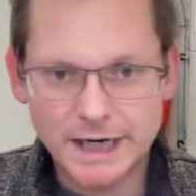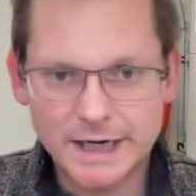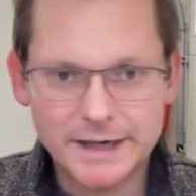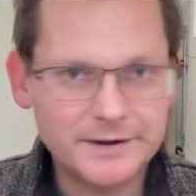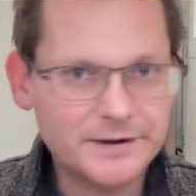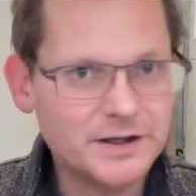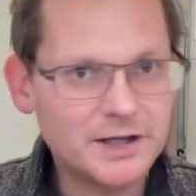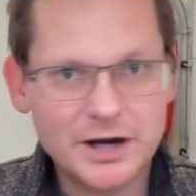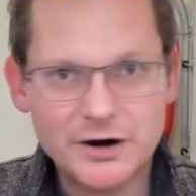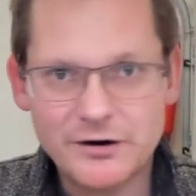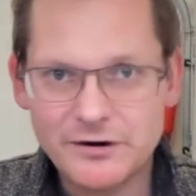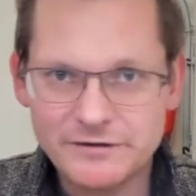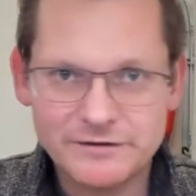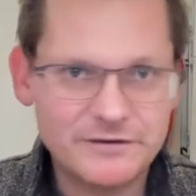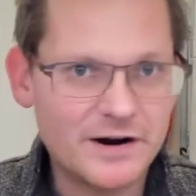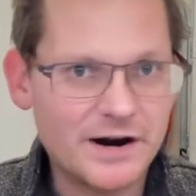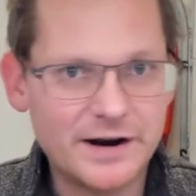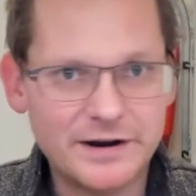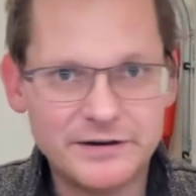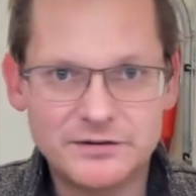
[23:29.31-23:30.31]
uh,
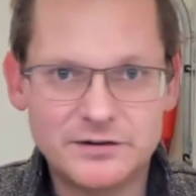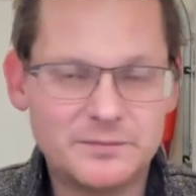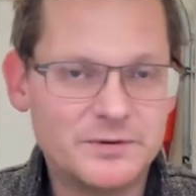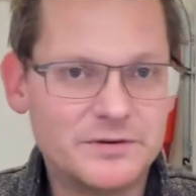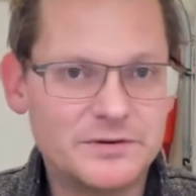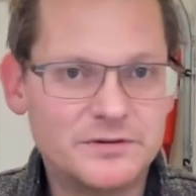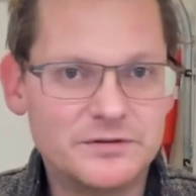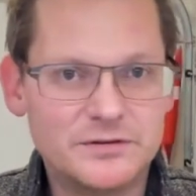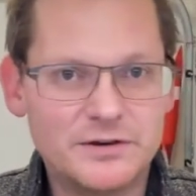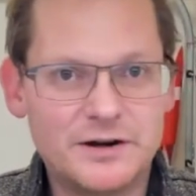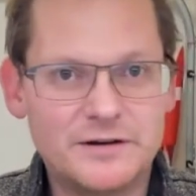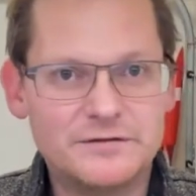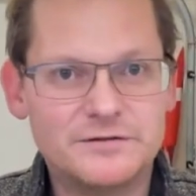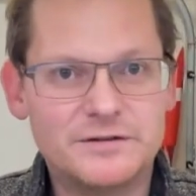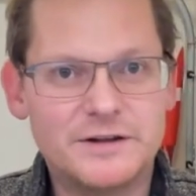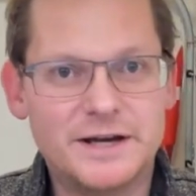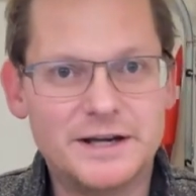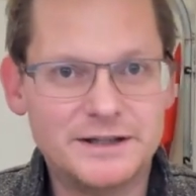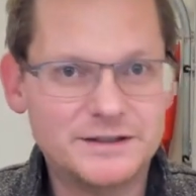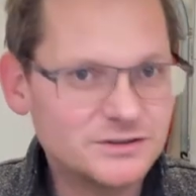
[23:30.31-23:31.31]
clarify some of the stuff,
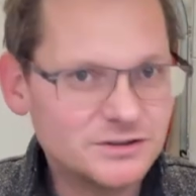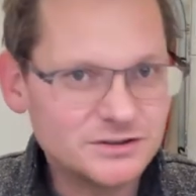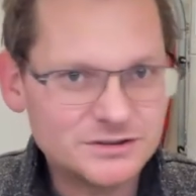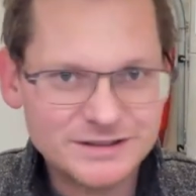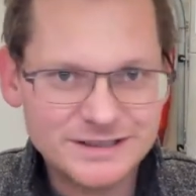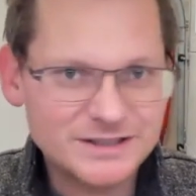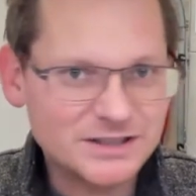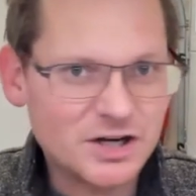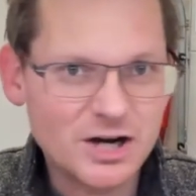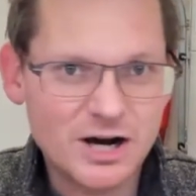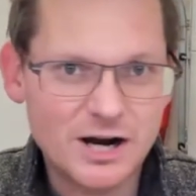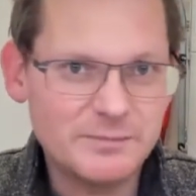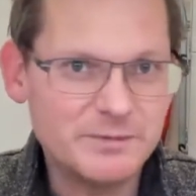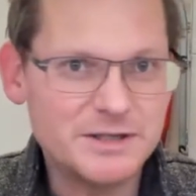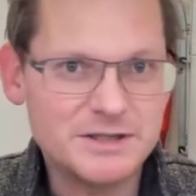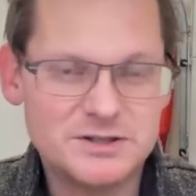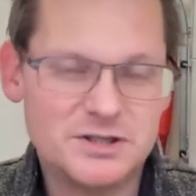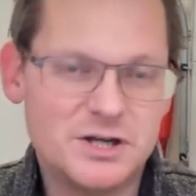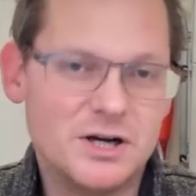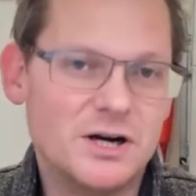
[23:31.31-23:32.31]
like just in the
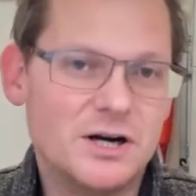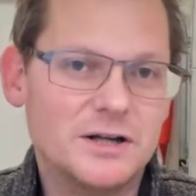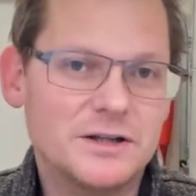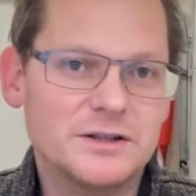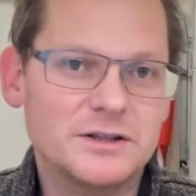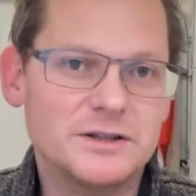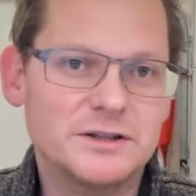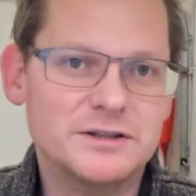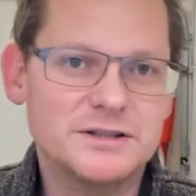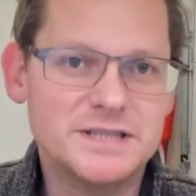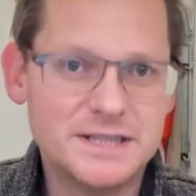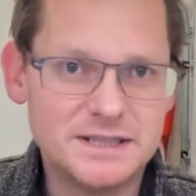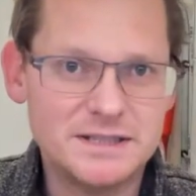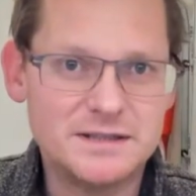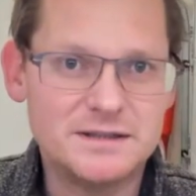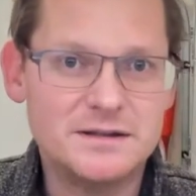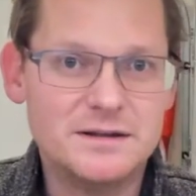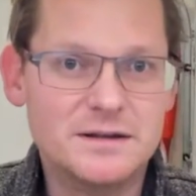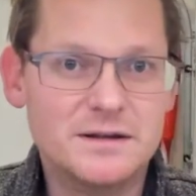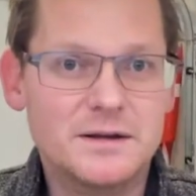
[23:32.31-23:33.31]
comments on the
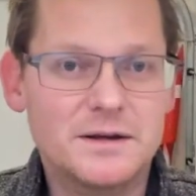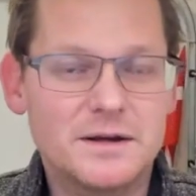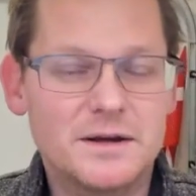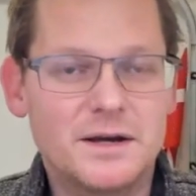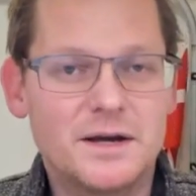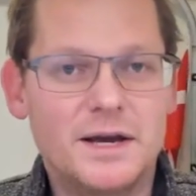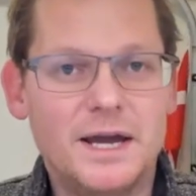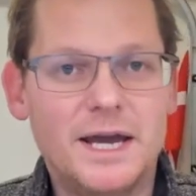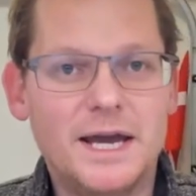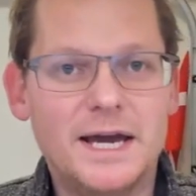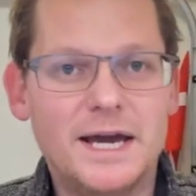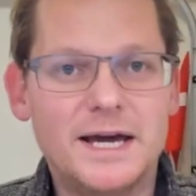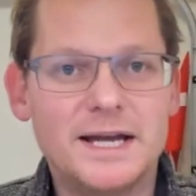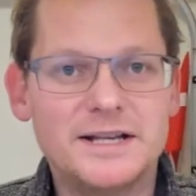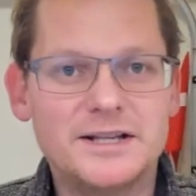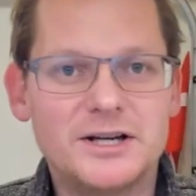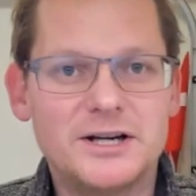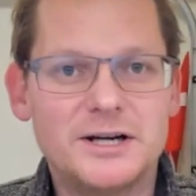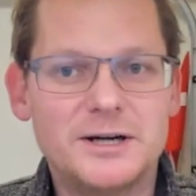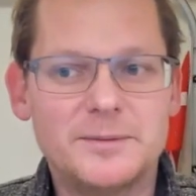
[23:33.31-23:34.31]
ticket,
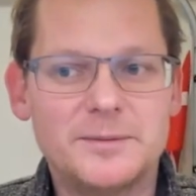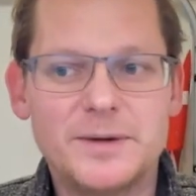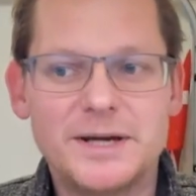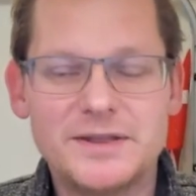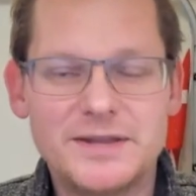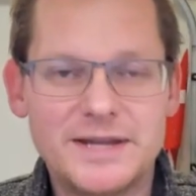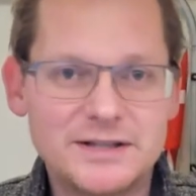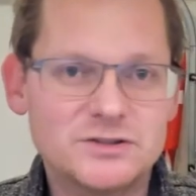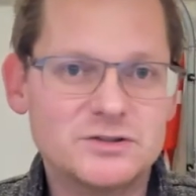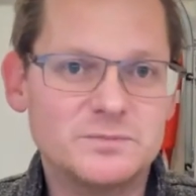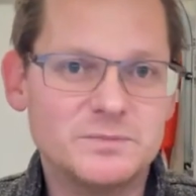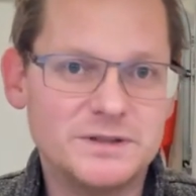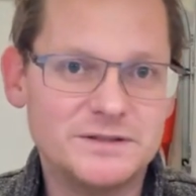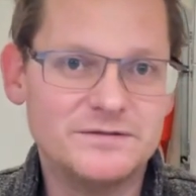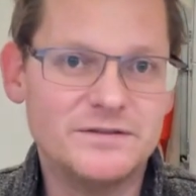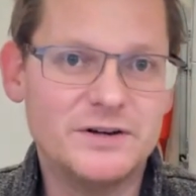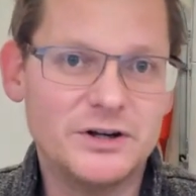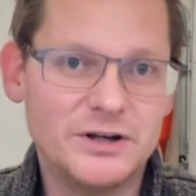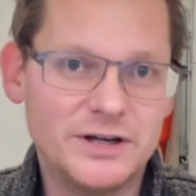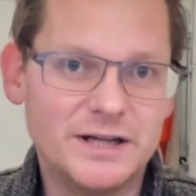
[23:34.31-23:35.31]
and uh, and that should be
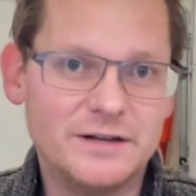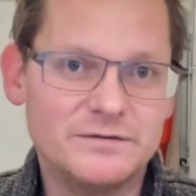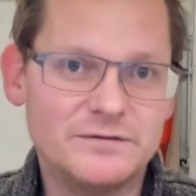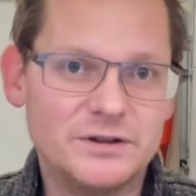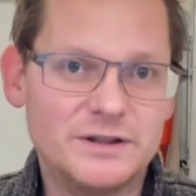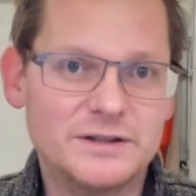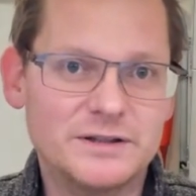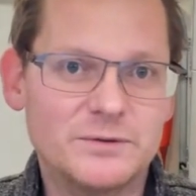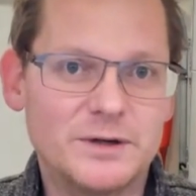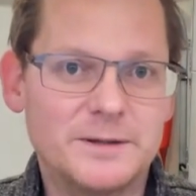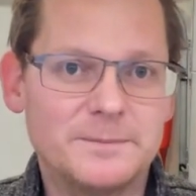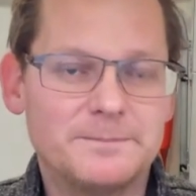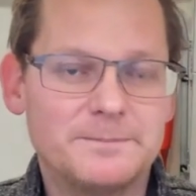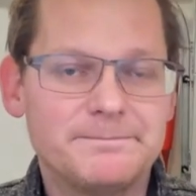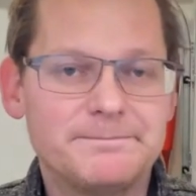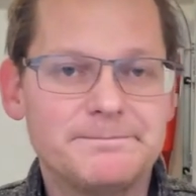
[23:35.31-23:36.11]
very helpful as well.